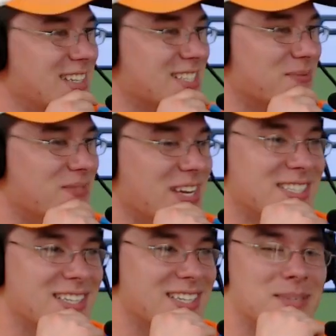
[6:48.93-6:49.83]

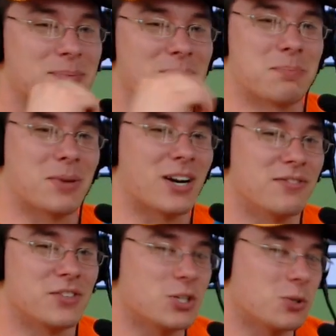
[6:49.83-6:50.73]
amazing. It's like part
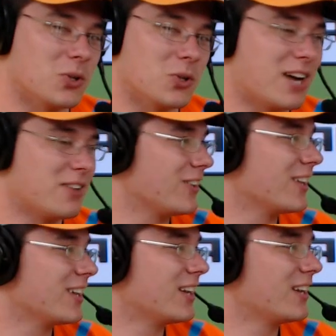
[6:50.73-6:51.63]
visual novel,
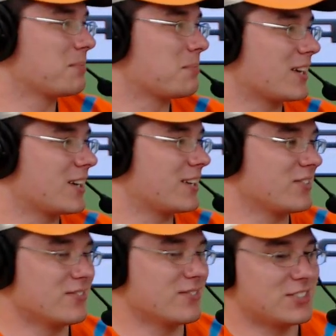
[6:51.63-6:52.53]
part
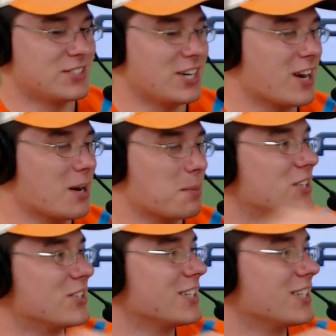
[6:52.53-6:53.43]

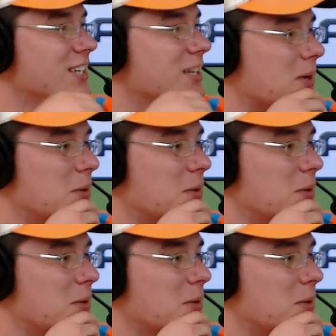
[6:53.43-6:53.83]
JRPG, and part